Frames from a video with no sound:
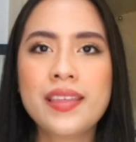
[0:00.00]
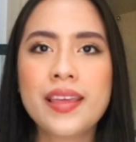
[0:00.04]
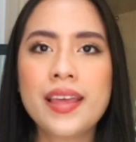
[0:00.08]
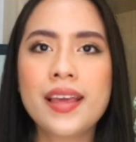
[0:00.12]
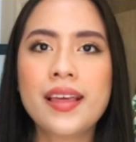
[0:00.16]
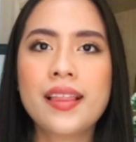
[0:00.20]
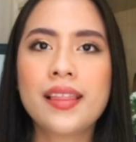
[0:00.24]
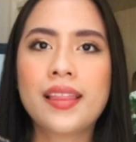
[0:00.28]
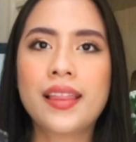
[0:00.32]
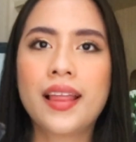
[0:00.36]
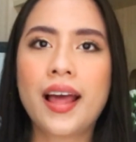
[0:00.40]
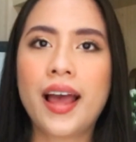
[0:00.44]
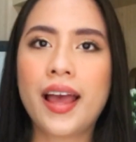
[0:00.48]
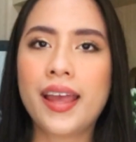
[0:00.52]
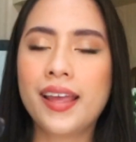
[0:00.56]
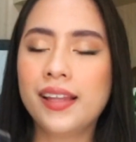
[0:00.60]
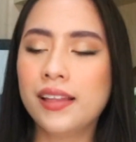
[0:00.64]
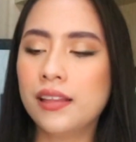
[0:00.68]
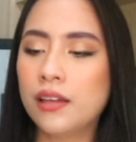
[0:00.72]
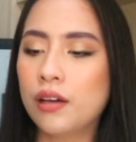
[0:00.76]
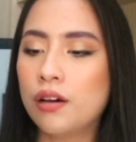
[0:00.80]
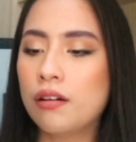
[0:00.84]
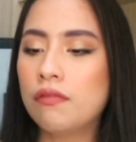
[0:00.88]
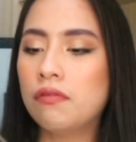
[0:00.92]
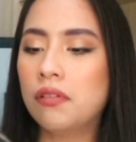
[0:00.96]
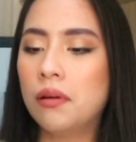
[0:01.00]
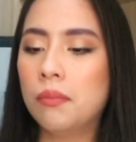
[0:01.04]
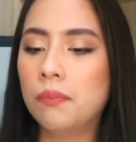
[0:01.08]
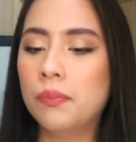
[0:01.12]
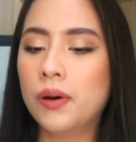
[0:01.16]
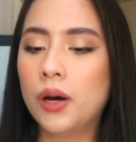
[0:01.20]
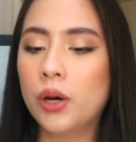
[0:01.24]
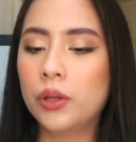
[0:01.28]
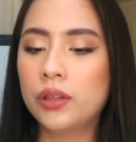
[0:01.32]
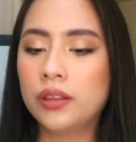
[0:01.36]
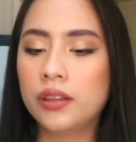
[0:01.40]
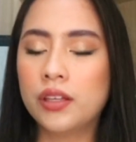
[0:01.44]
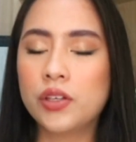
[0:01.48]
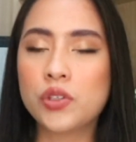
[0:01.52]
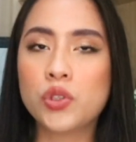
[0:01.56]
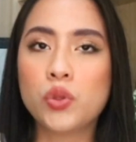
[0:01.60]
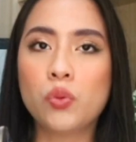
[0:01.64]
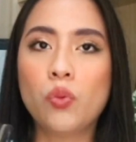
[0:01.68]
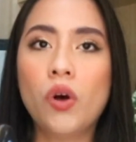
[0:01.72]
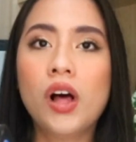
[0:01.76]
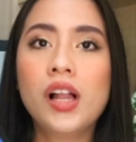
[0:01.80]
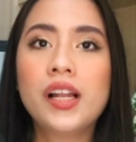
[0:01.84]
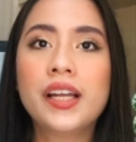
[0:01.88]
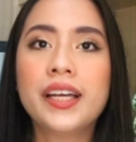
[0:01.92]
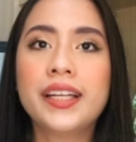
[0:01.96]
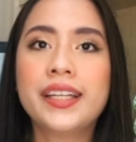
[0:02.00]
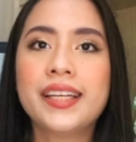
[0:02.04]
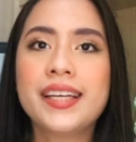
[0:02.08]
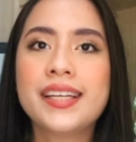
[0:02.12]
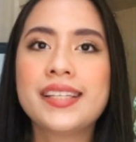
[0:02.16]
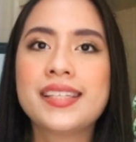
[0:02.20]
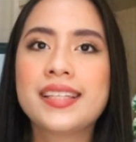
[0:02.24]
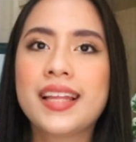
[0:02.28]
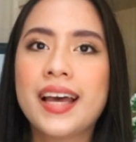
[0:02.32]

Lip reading: thing that I love about this wallet is